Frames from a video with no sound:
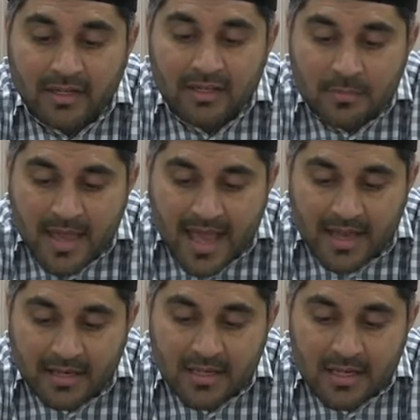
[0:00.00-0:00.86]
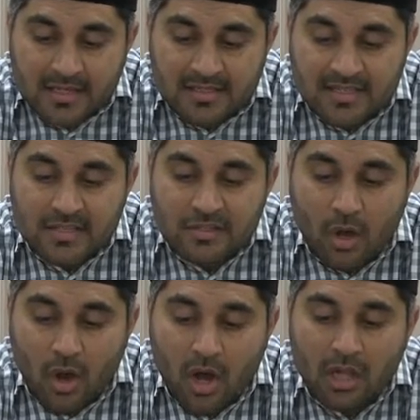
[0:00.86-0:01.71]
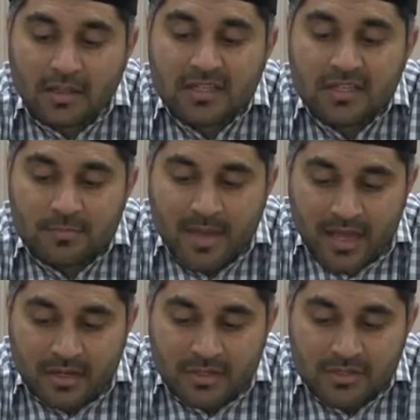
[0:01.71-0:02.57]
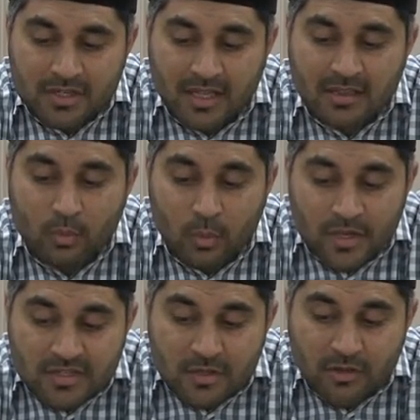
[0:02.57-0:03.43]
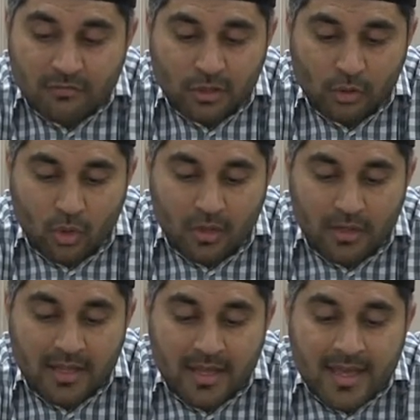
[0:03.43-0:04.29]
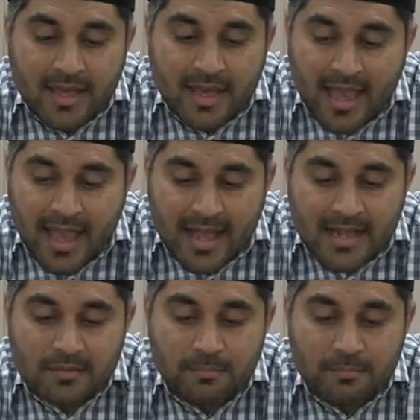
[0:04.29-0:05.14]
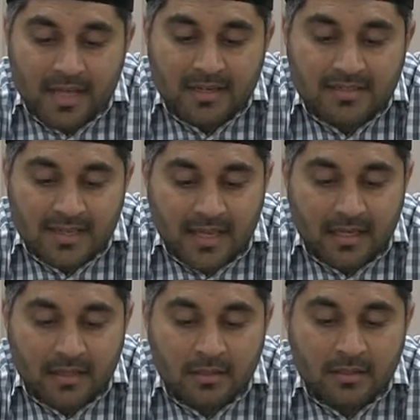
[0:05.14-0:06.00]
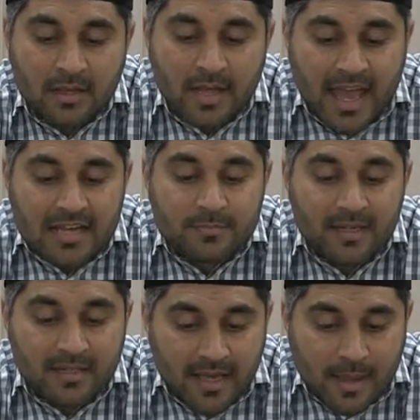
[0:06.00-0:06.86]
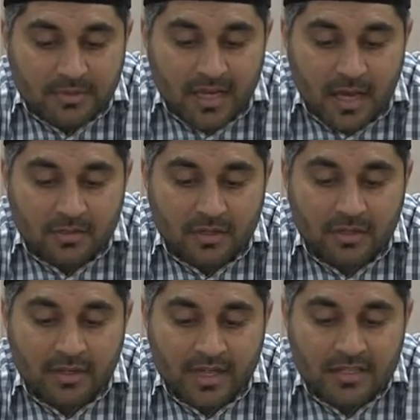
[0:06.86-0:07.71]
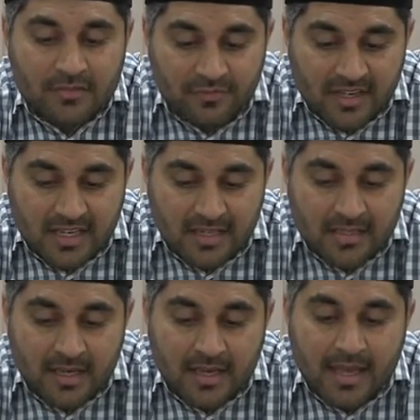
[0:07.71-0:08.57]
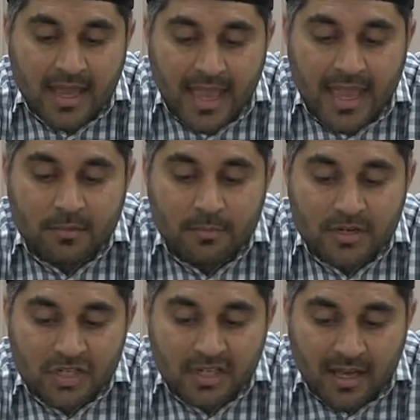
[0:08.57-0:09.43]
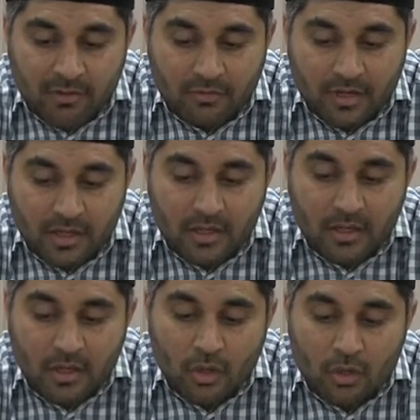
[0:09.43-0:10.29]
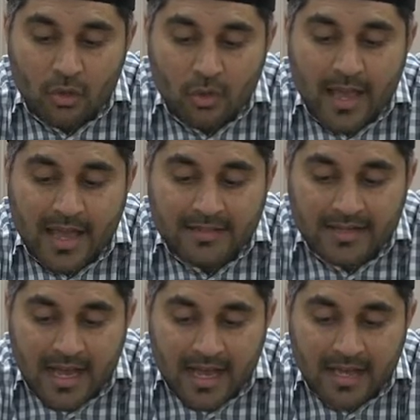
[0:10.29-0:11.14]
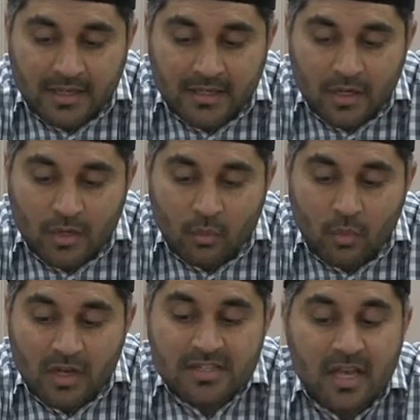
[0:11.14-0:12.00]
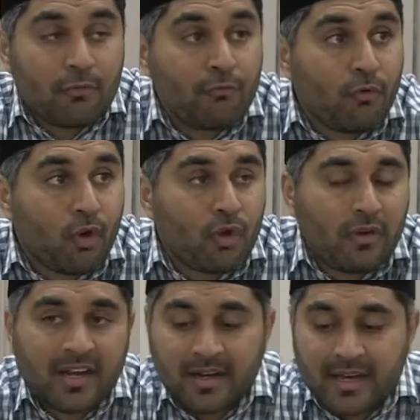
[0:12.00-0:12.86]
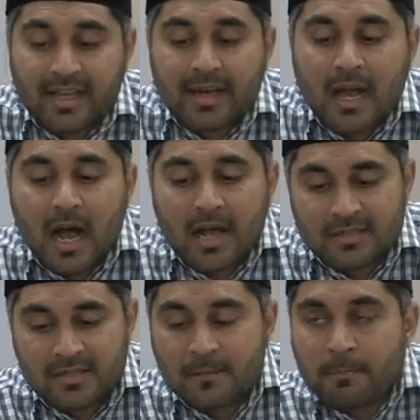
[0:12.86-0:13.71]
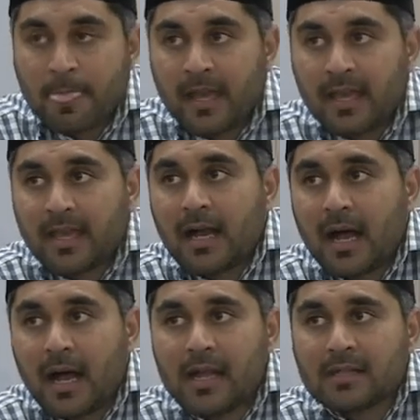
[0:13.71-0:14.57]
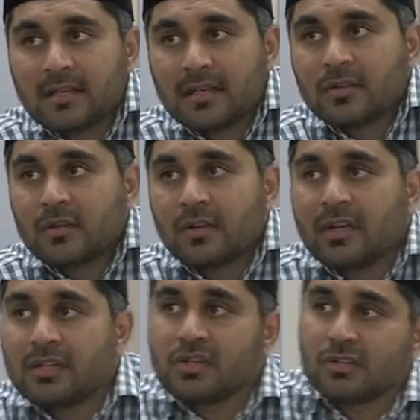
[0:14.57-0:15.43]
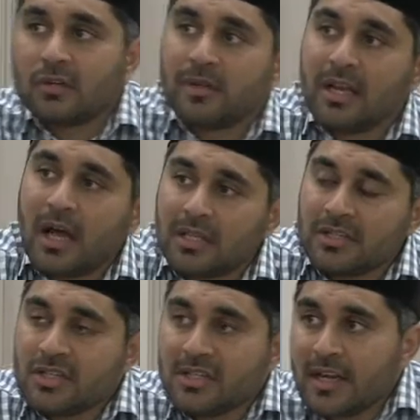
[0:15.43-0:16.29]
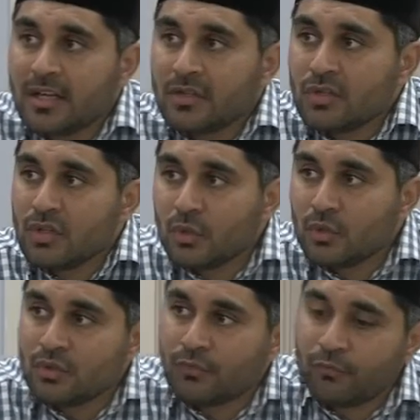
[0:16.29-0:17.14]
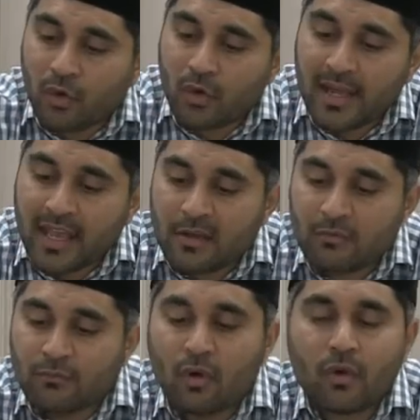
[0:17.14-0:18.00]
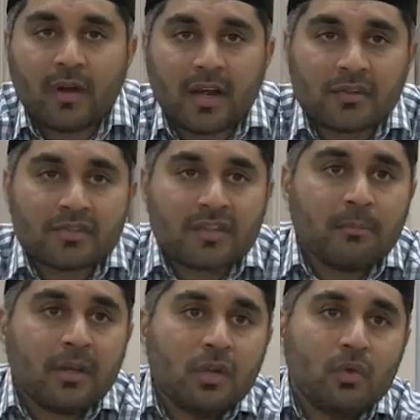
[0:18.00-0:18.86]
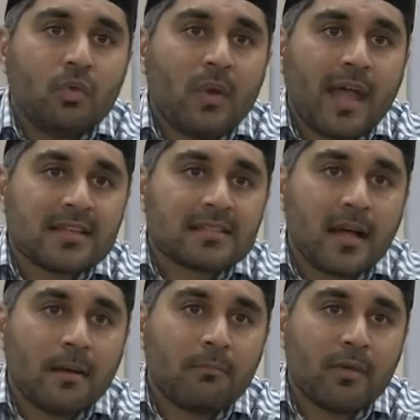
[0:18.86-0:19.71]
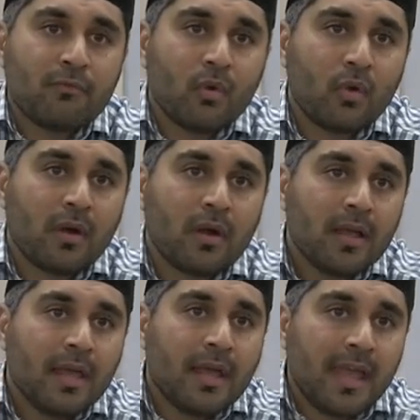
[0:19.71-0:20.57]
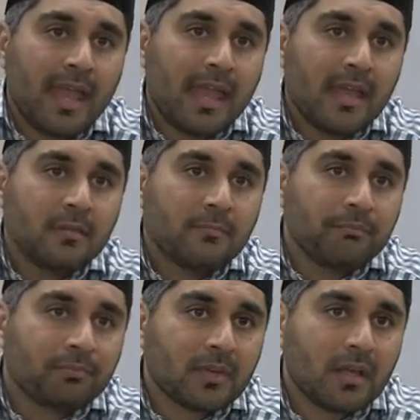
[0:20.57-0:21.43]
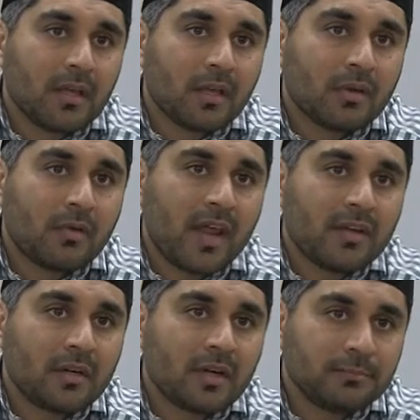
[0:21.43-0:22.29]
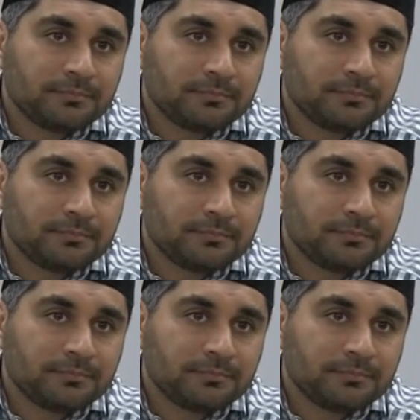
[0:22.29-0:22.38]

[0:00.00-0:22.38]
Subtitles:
back, since all these matters in the wisdom of the Lord had been kept under his feet, and Bashir Awwal, who had died, was a forerunner, irhas. Irhas is a religious terminology that is used for a forerunner, somebody who has come before a greater